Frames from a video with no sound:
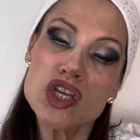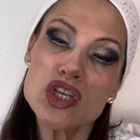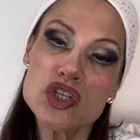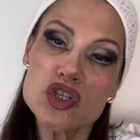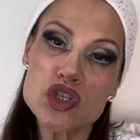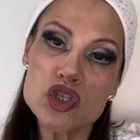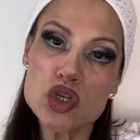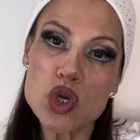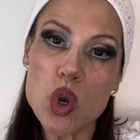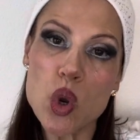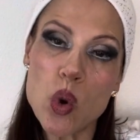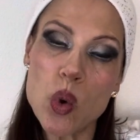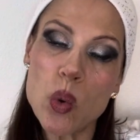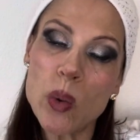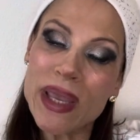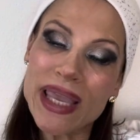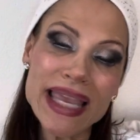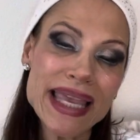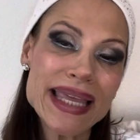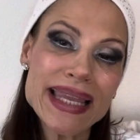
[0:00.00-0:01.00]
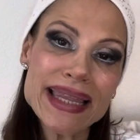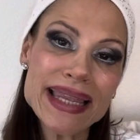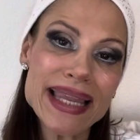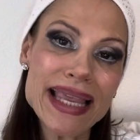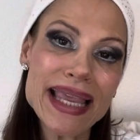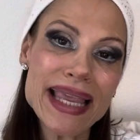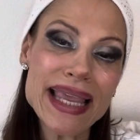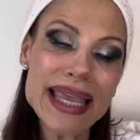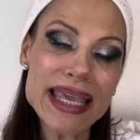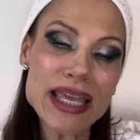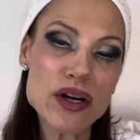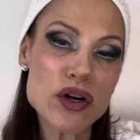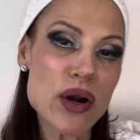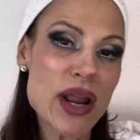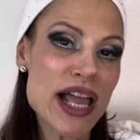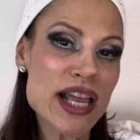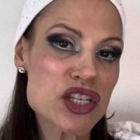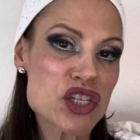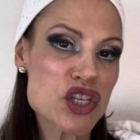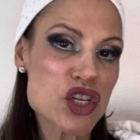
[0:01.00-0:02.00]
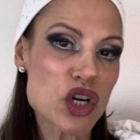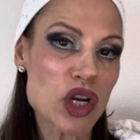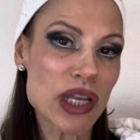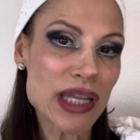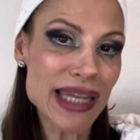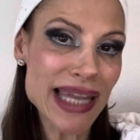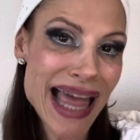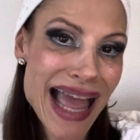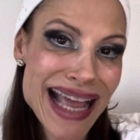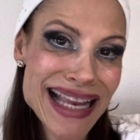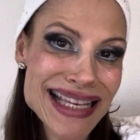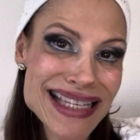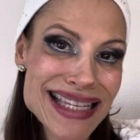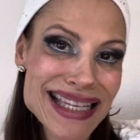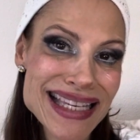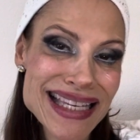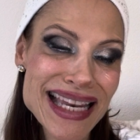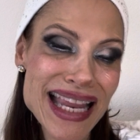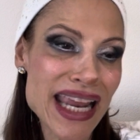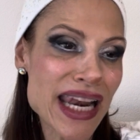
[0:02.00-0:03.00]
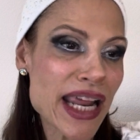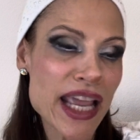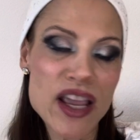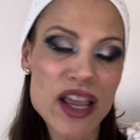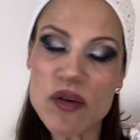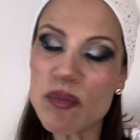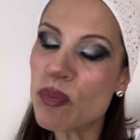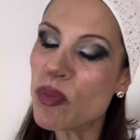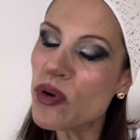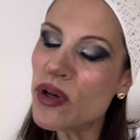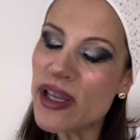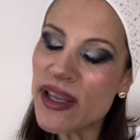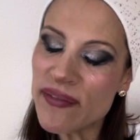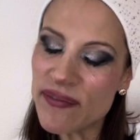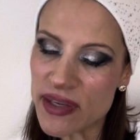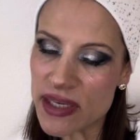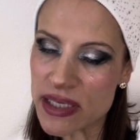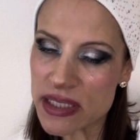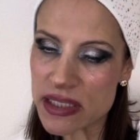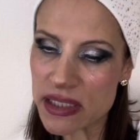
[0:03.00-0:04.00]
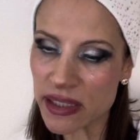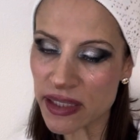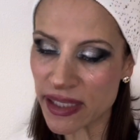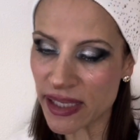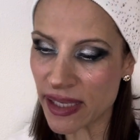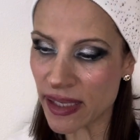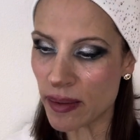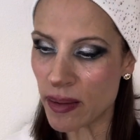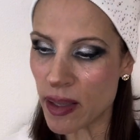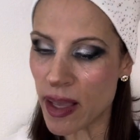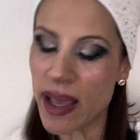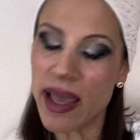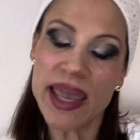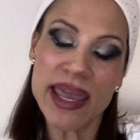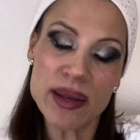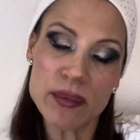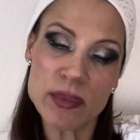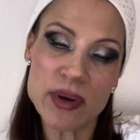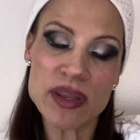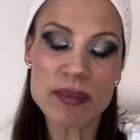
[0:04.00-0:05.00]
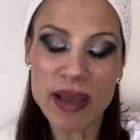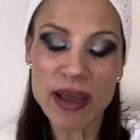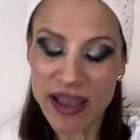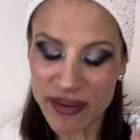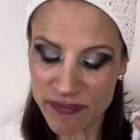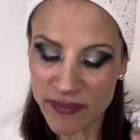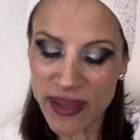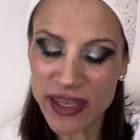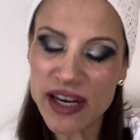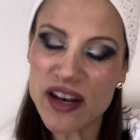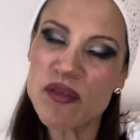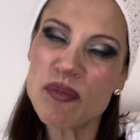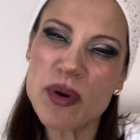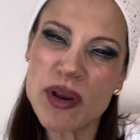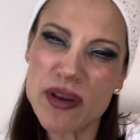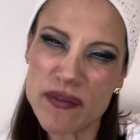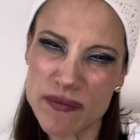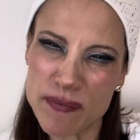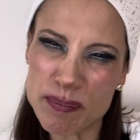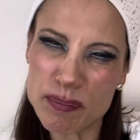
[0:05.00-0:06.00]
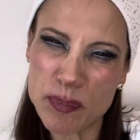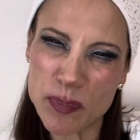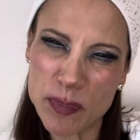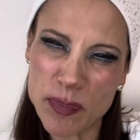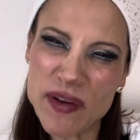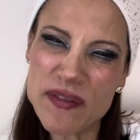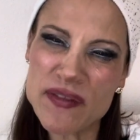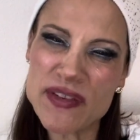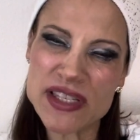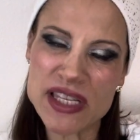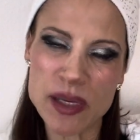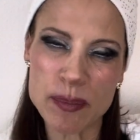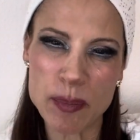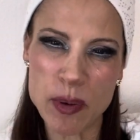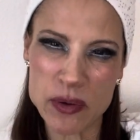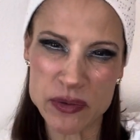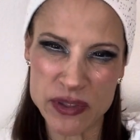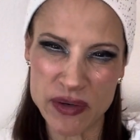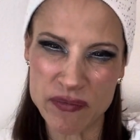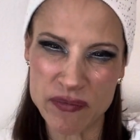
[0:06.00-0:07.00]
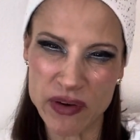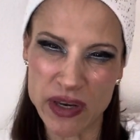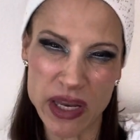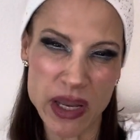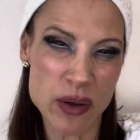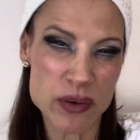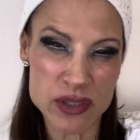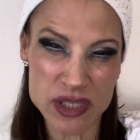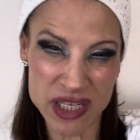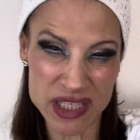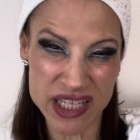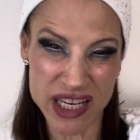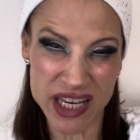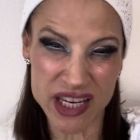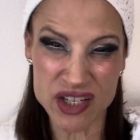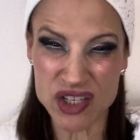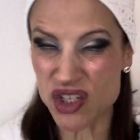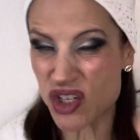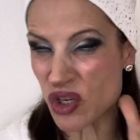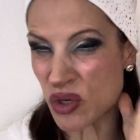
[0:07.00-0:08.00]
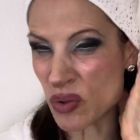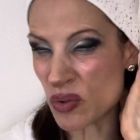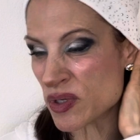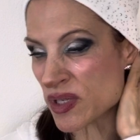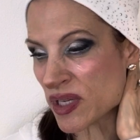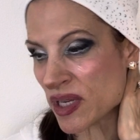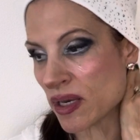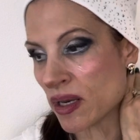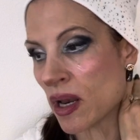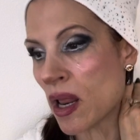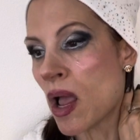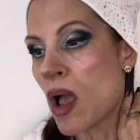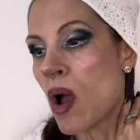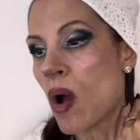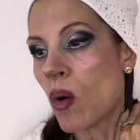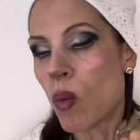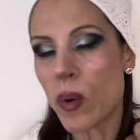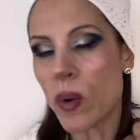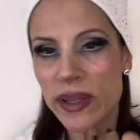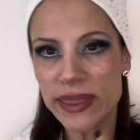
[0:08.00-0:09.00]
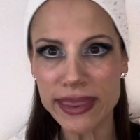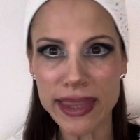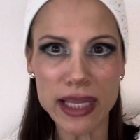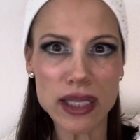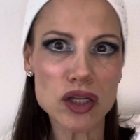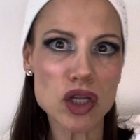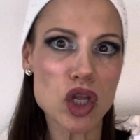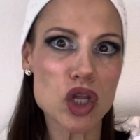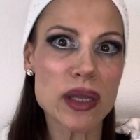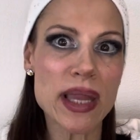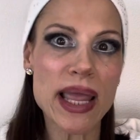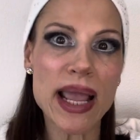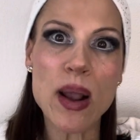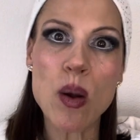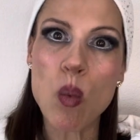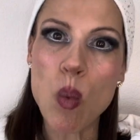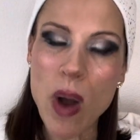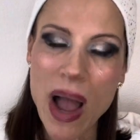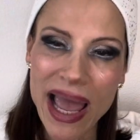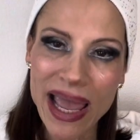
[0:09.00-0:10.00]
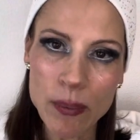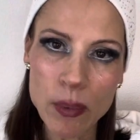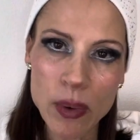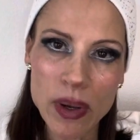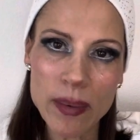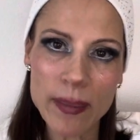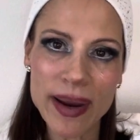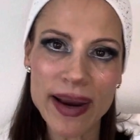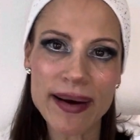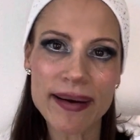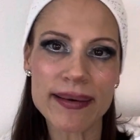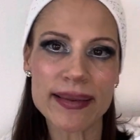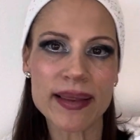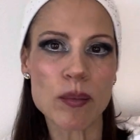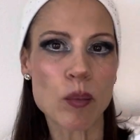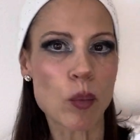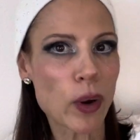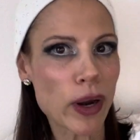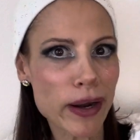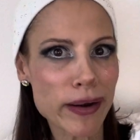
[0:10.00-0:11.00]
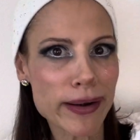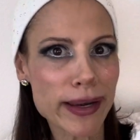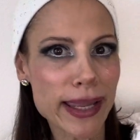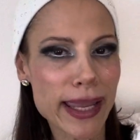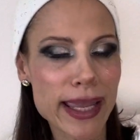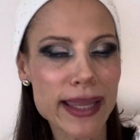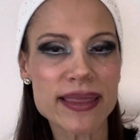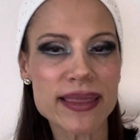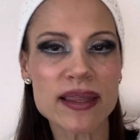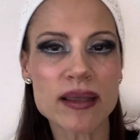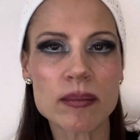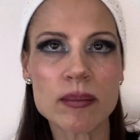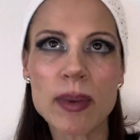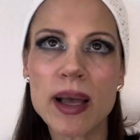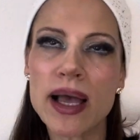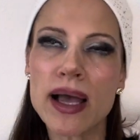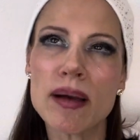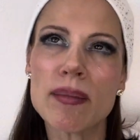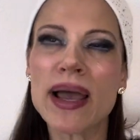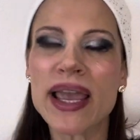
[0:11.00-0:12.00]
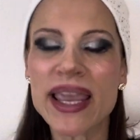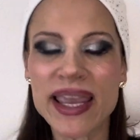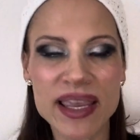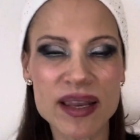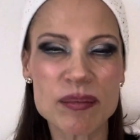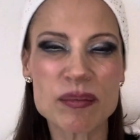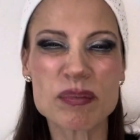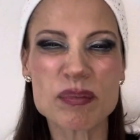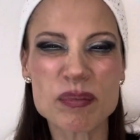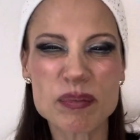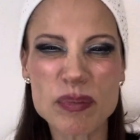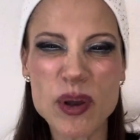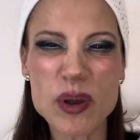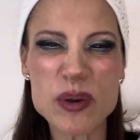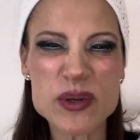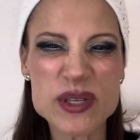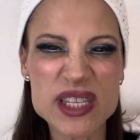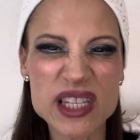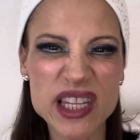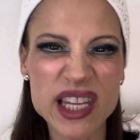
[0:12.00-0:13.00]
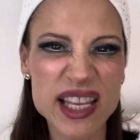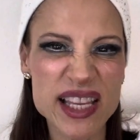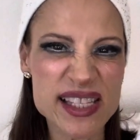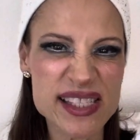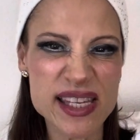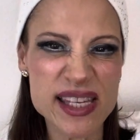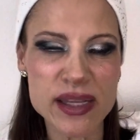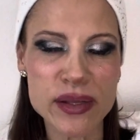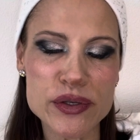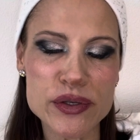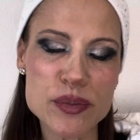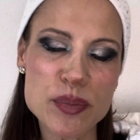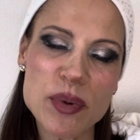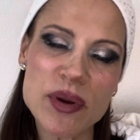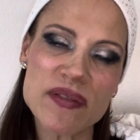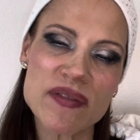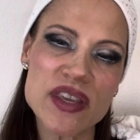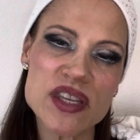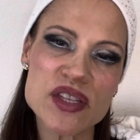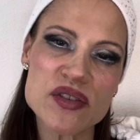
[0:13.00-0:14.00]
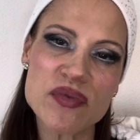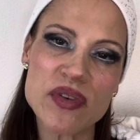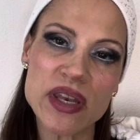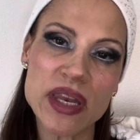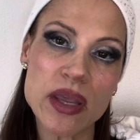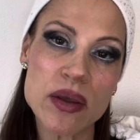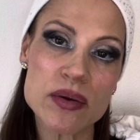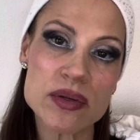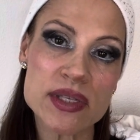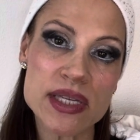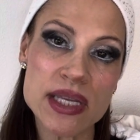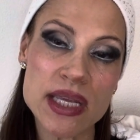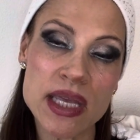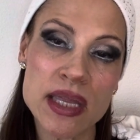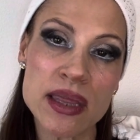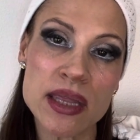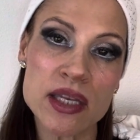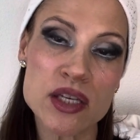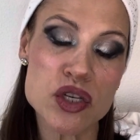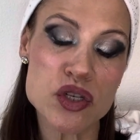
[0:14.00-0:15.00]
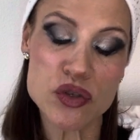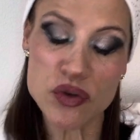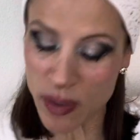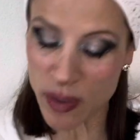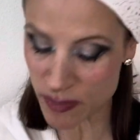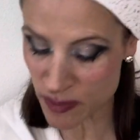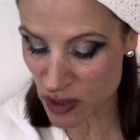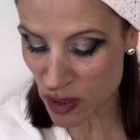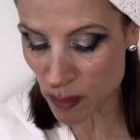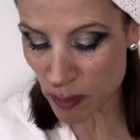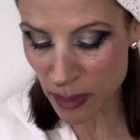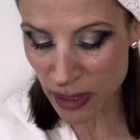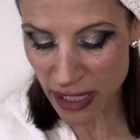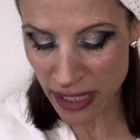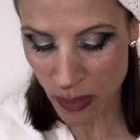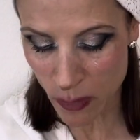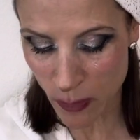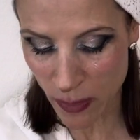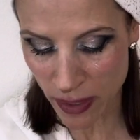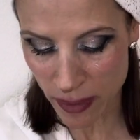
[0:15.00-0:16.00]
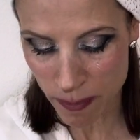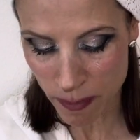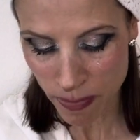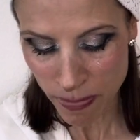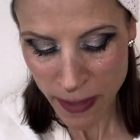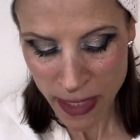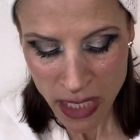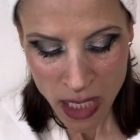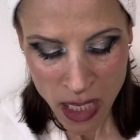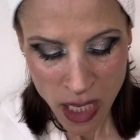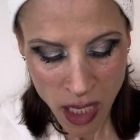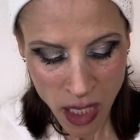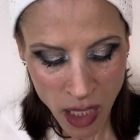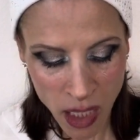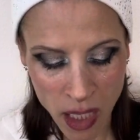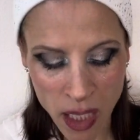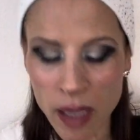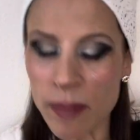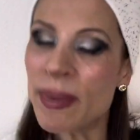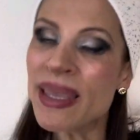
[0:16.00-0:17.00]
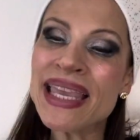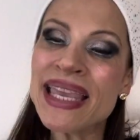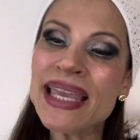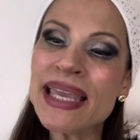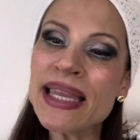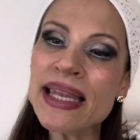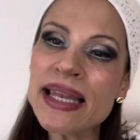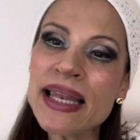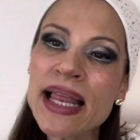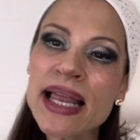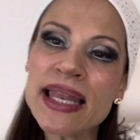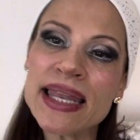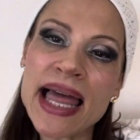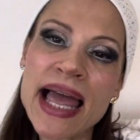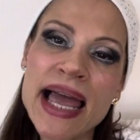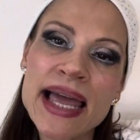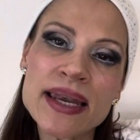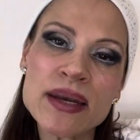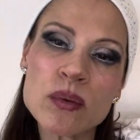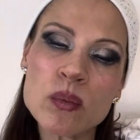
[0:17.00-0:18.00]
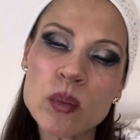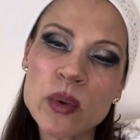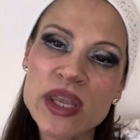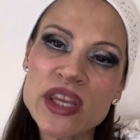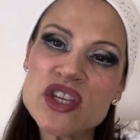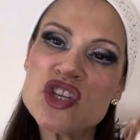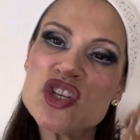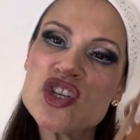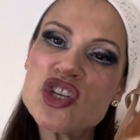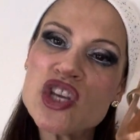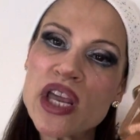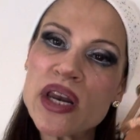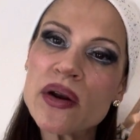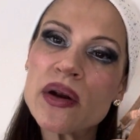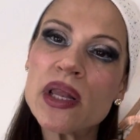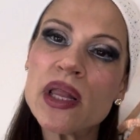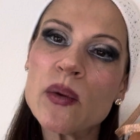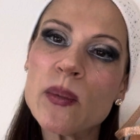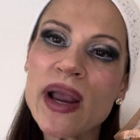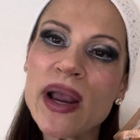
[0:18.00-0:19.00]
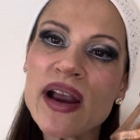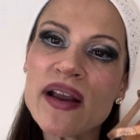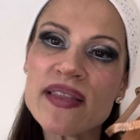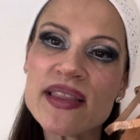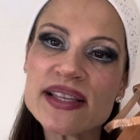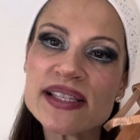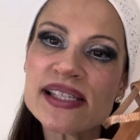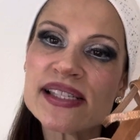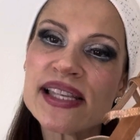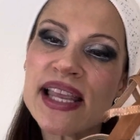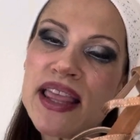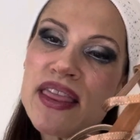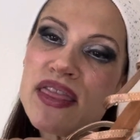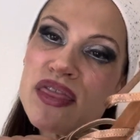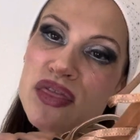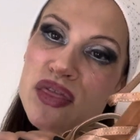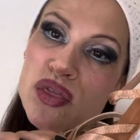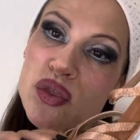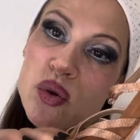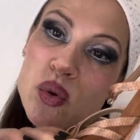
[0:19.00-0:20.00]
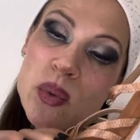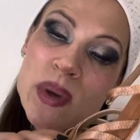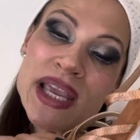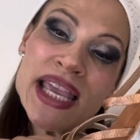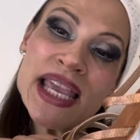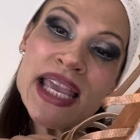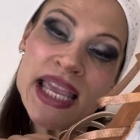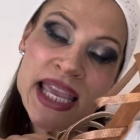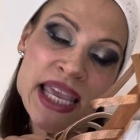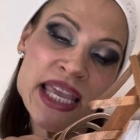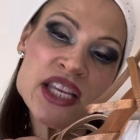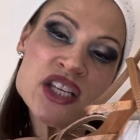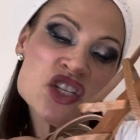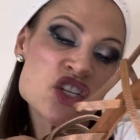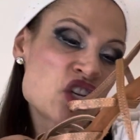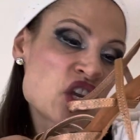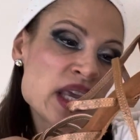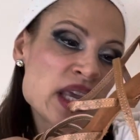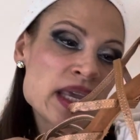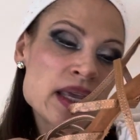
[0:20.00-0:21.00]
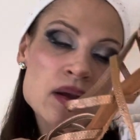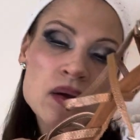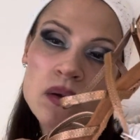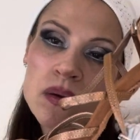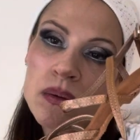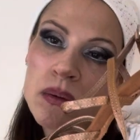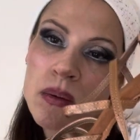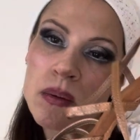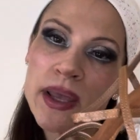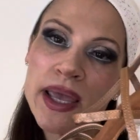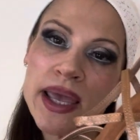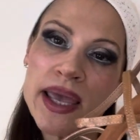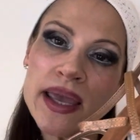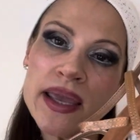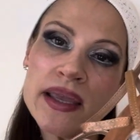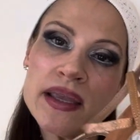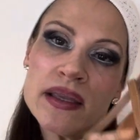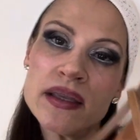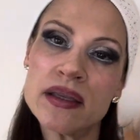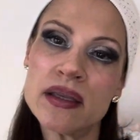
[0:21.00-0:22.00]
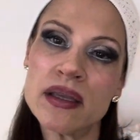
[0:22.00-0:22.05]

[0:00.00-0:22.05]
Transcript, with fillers: So in the International Latin, and I have previously, uh, and rhythm, I've, and I've pre previously posted videos on dance shoes and what they look like, why we wear them, where to get them. Um, I can post links to previous videos in the description. But anyway, um, in Latin, we generally wear, this is a three inch heel, okay?